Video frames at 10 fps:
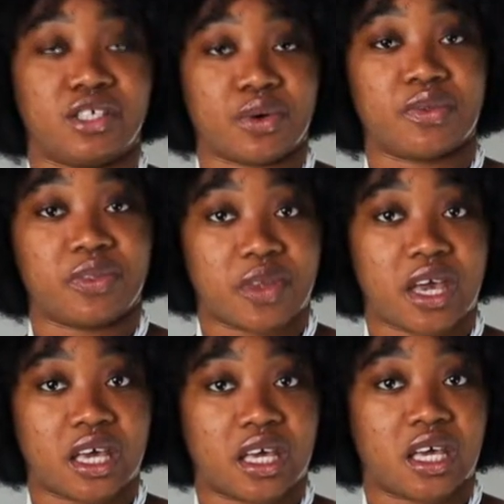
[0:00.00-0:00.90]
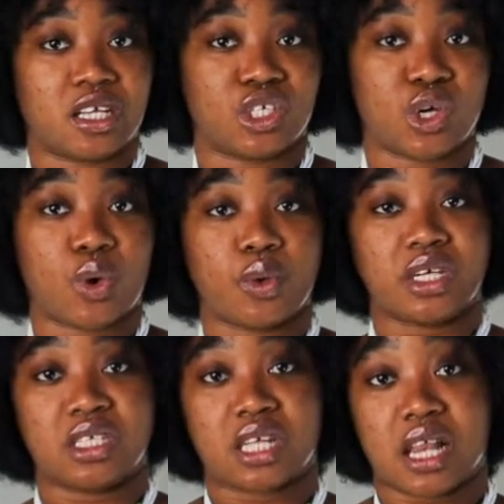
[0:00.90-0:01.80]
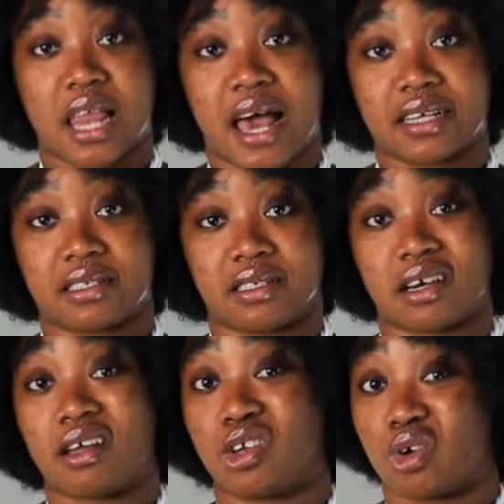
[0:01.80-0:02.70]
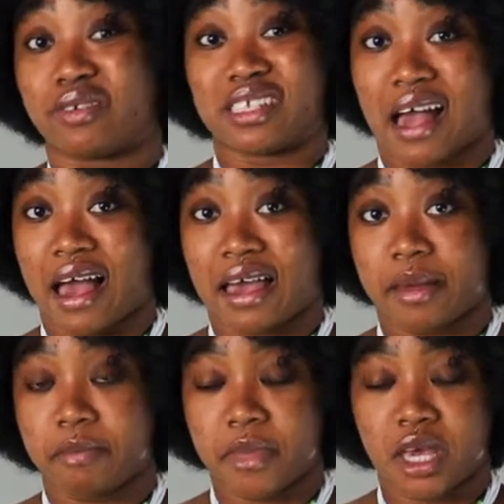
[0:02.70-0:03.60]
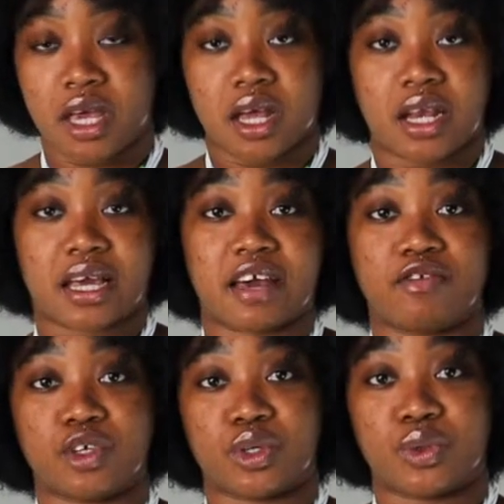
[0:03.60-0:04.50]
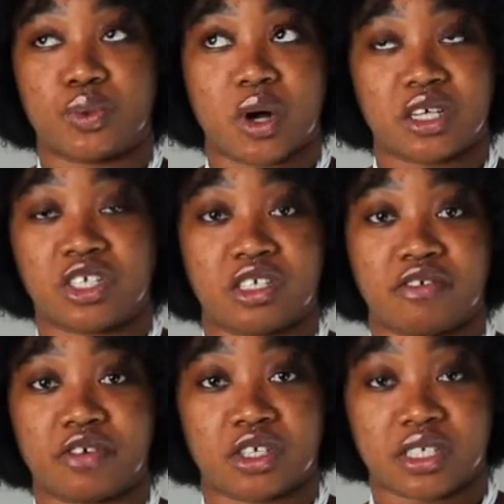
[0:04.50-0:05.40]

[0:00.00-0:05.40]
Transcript: don't think it's going to last a long time. Like after you wash it the first